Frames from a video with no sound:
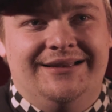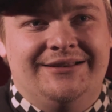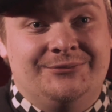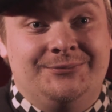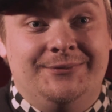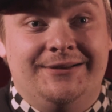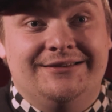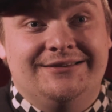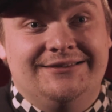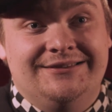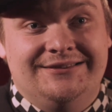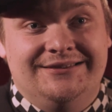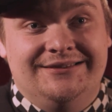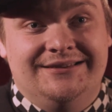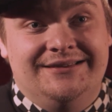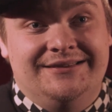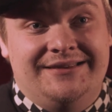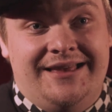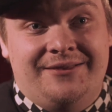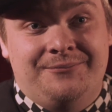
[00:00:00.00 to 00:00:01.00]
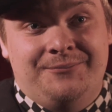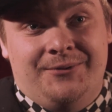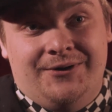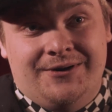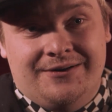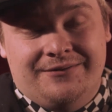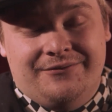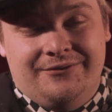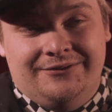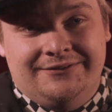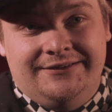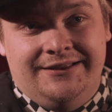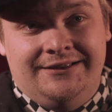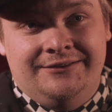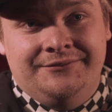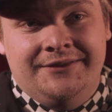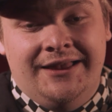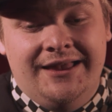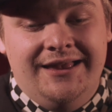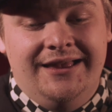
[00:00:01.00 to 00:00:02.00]
express that part of
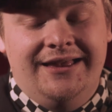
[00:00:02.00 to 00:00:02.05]
yourself.